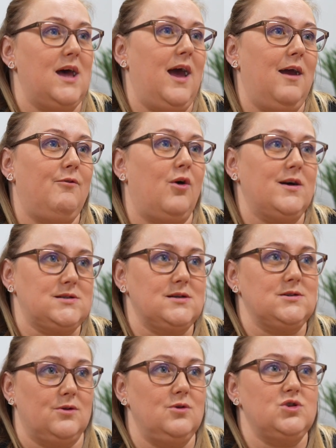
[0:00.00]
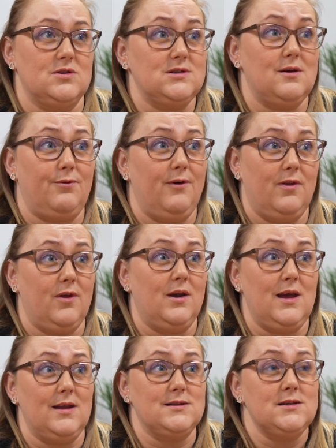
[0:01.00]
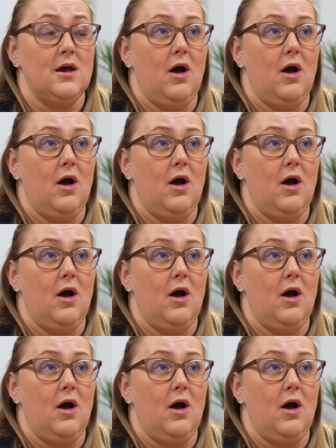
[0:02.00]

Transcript: AVer has a solution to fit the needs